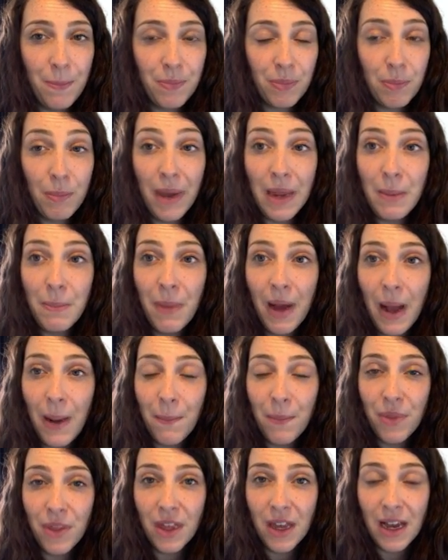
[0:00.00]
mind map
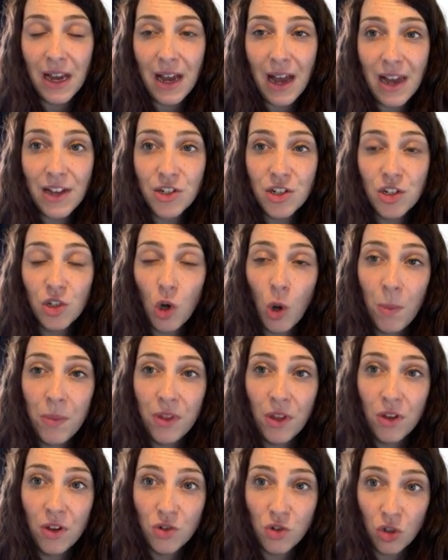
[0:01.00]
that I asked you to copy
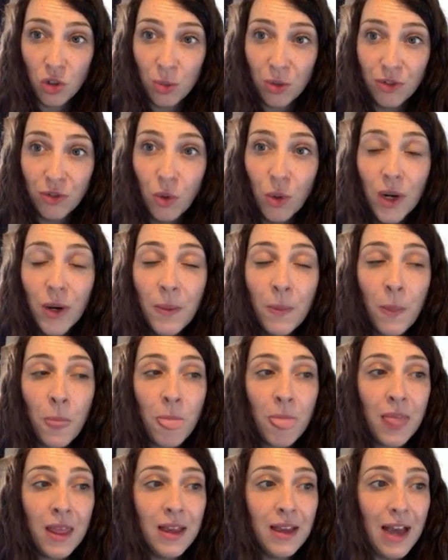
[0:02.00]
down your jotter before.
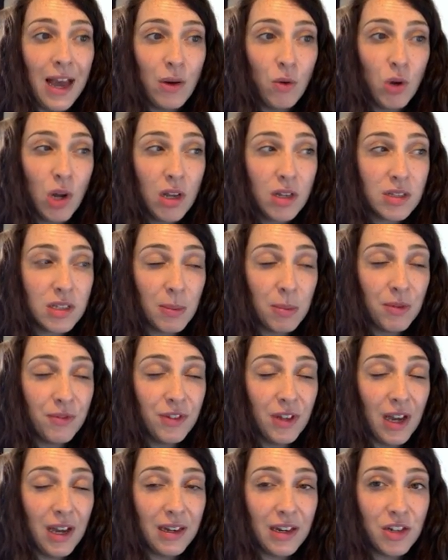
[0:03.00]
I know some of
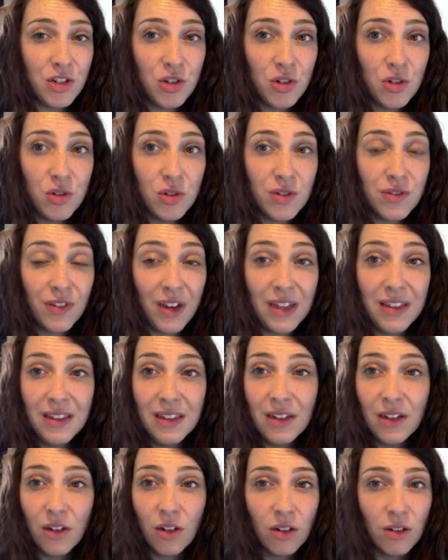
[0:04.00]
you had issues
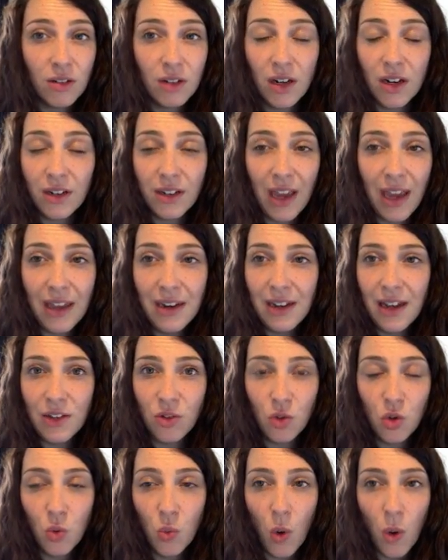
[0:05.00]
finding it or getting it. I
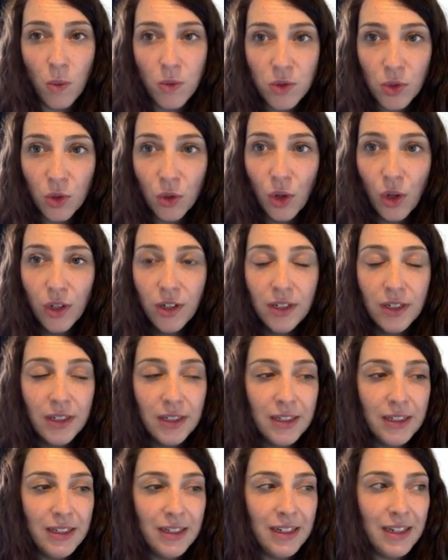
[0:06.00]
don't know what was going on.
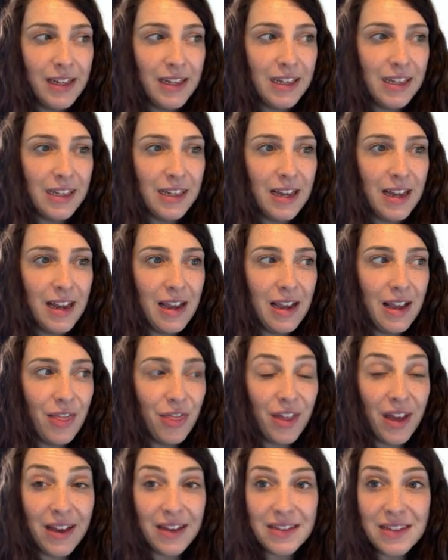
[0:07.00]
And
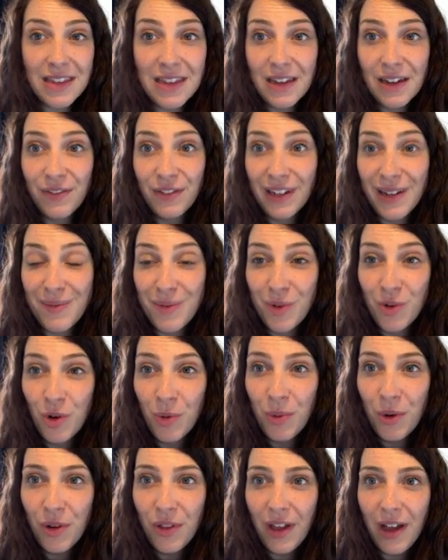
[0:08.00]
thanks Leah for letting me know
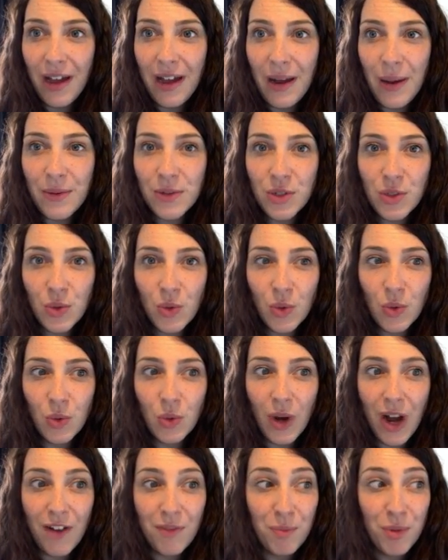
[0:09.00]
about that.
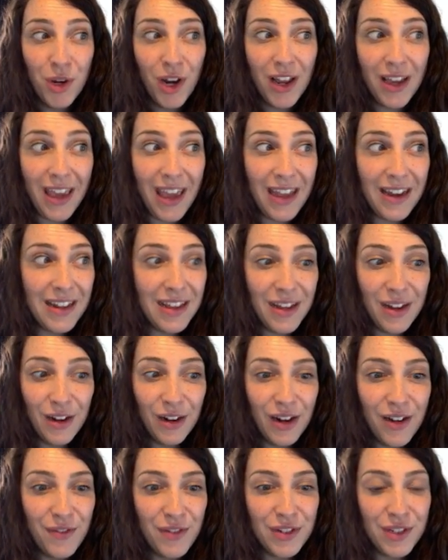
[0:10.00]
So I've put it again
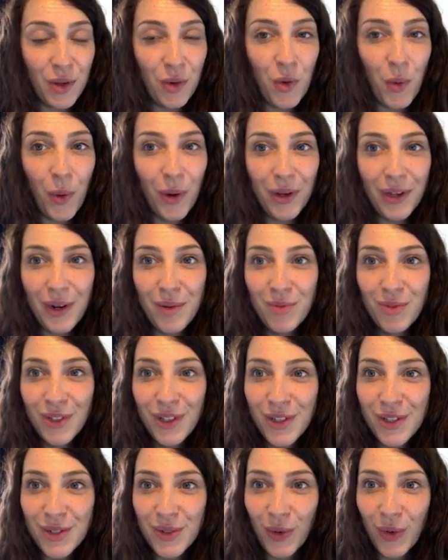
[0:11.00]
here. If it's still not working, I'm
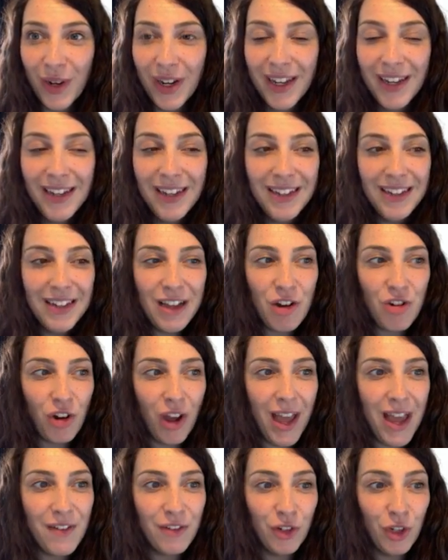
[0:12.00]
really sorry.
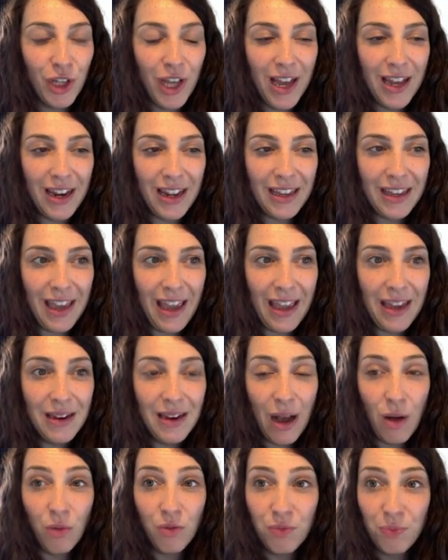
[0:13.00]
Try have a look at it again.
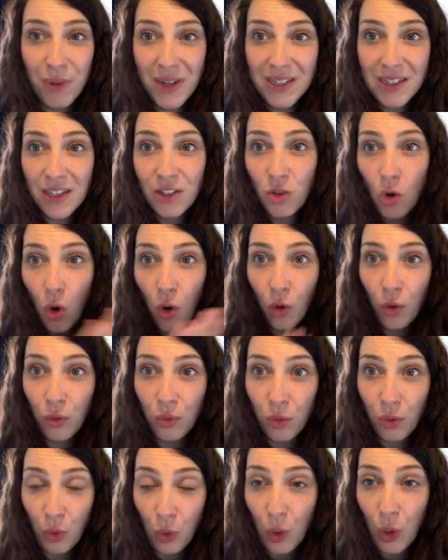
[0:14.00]
I'll basically talk
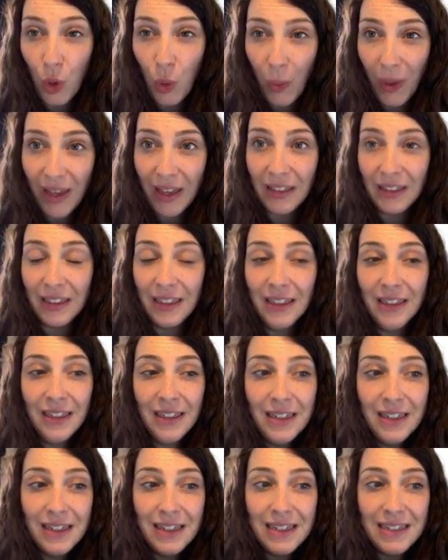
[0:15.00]
through it quickly.
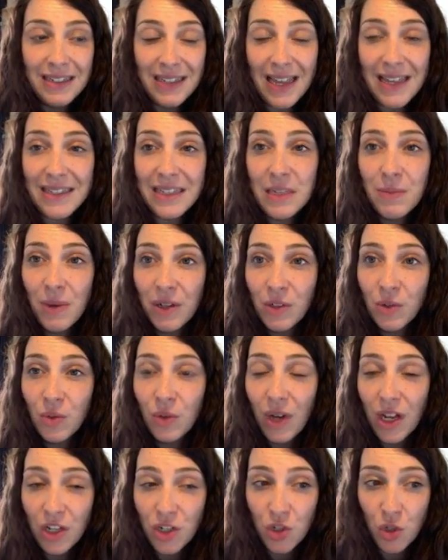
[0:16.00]
It says in the
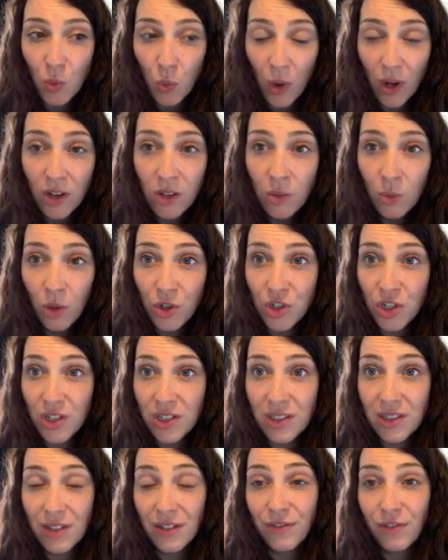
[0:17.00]
middle issue 1, which is
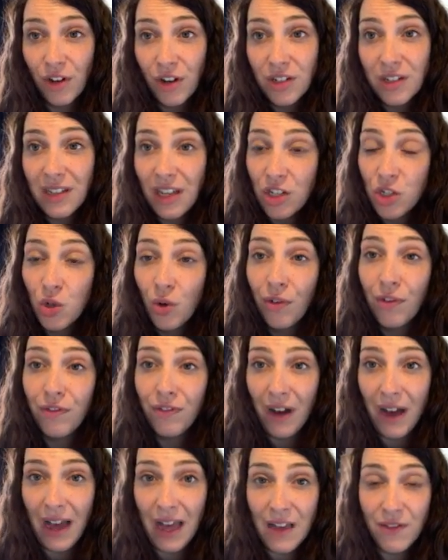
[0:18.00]
the first issue of
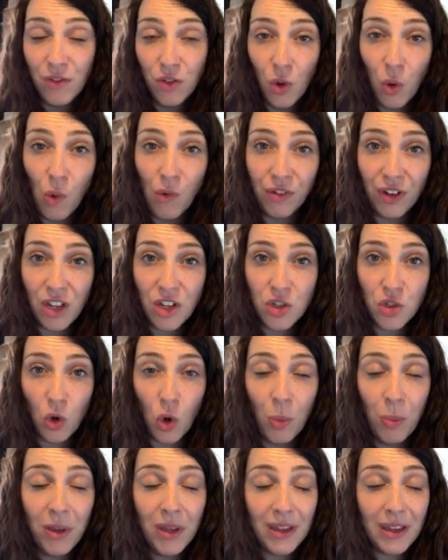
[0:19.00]
5 in the whole French
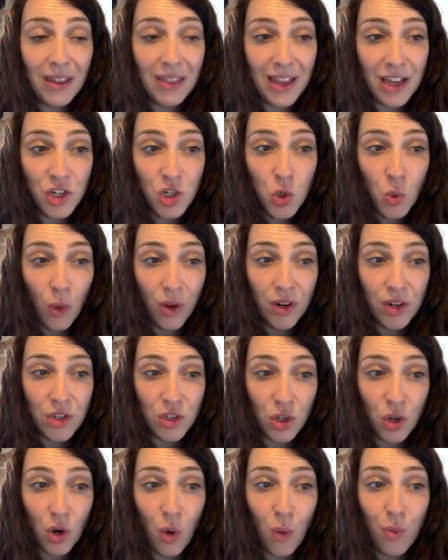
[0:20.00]
topic, and issue 1 is
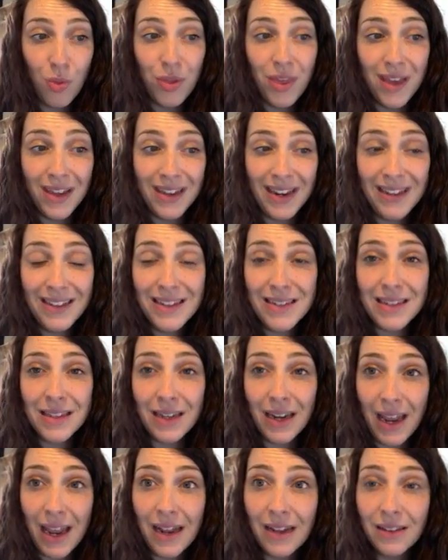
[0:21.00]
called The Greatest
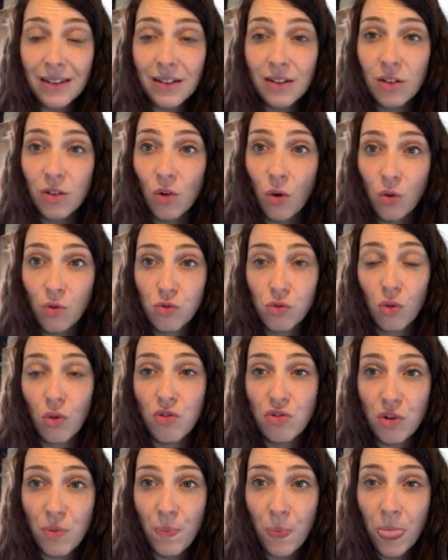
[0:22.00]
Threat to the Onslaught
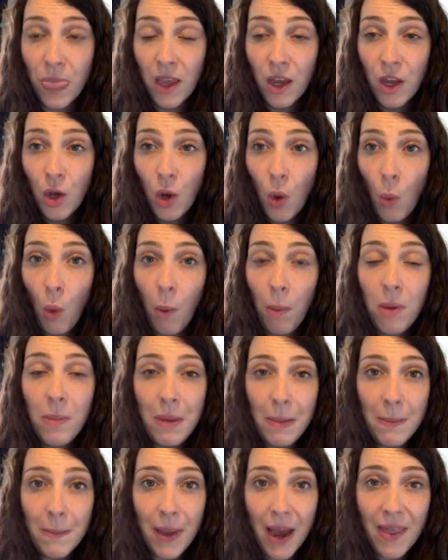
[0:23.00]
Regime. What we
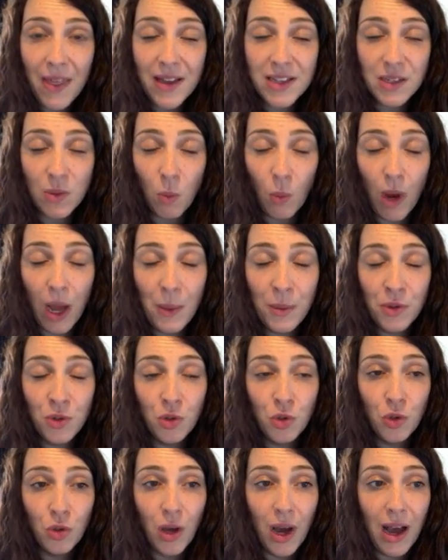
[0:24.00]
mean by this and why we
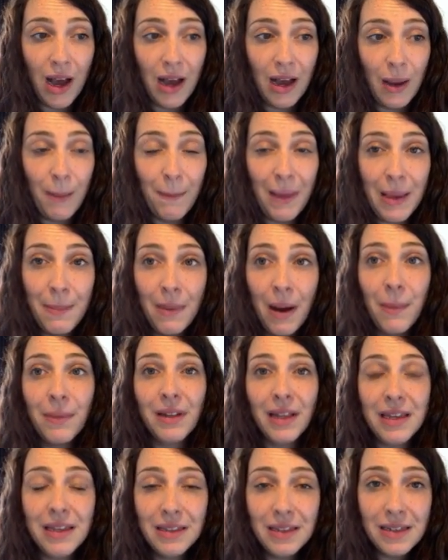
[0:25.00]
do a mind map
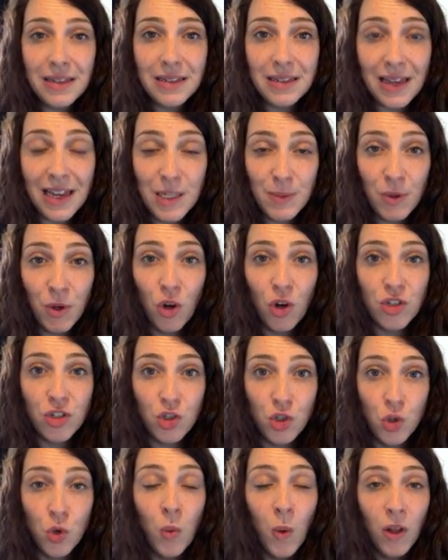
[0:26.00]
like this is because
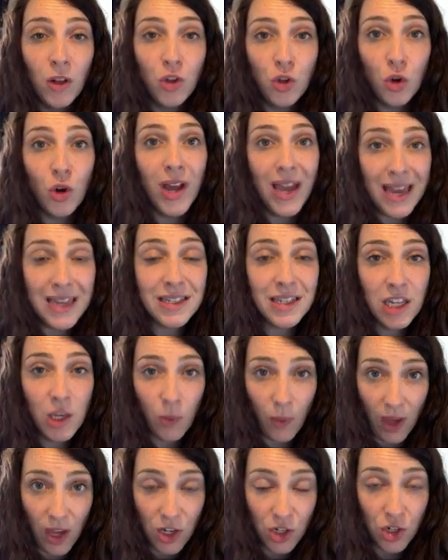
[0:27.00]
your essay
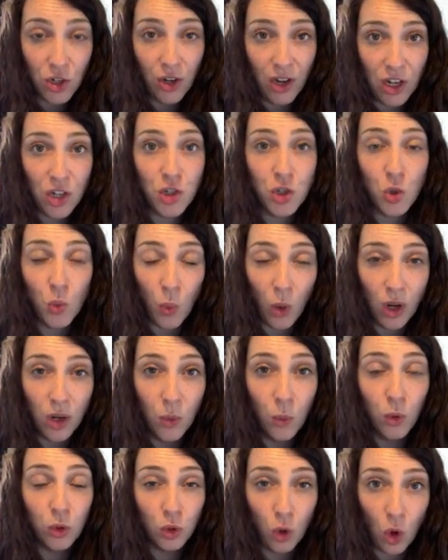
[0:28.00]
question in issue 1
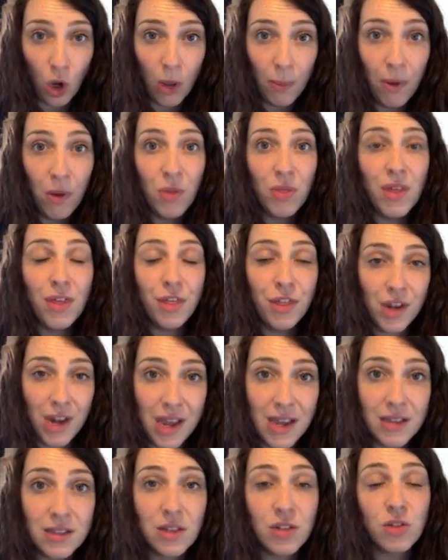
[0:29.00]
will talk about the
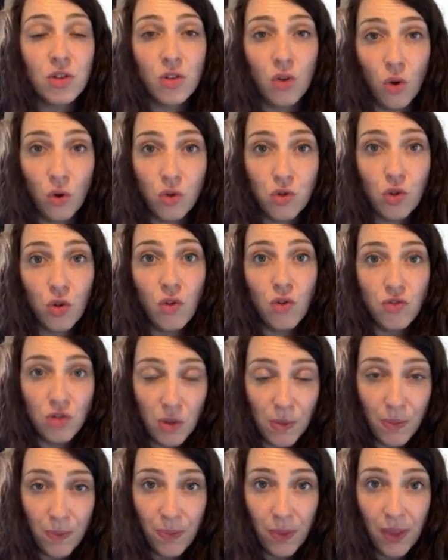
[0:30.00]
threats to the onslaught
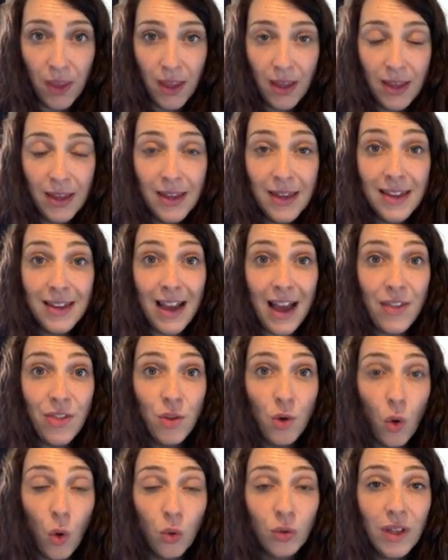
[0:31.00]
regime. And
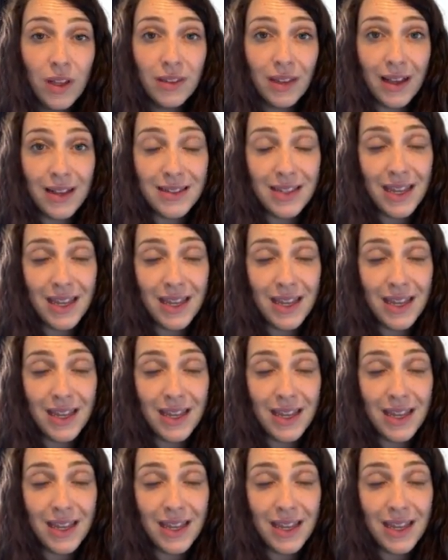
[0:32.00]
the only things